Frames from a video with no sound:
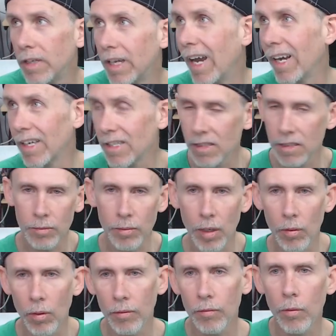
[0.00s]
Yeah, I guess it's
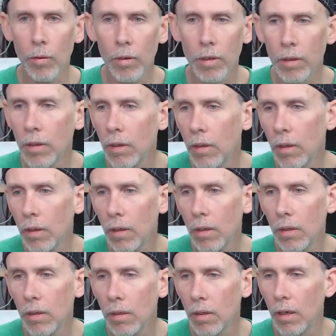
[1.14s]
about one forty.
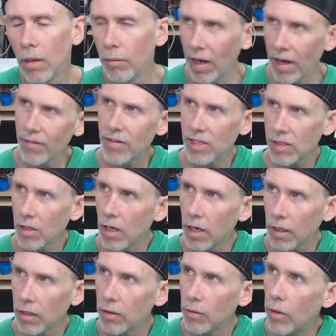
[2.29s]
Um, I have this
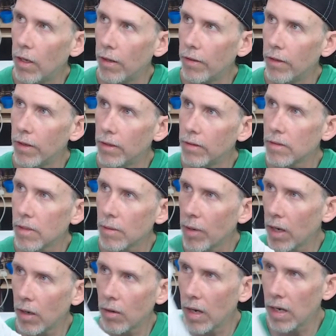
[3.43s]
clock on the wall that
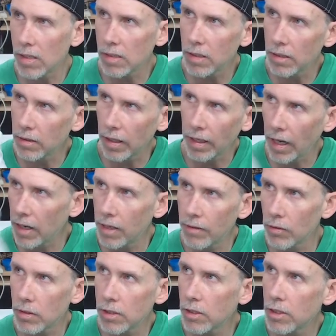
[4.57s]
somehow has, like I
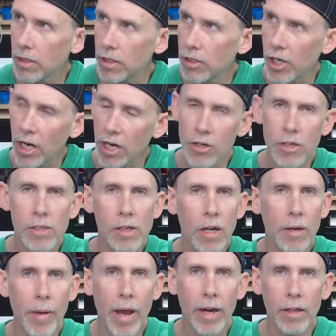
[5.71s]
never, it changes
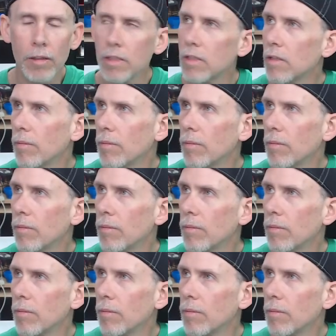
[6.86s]
automatically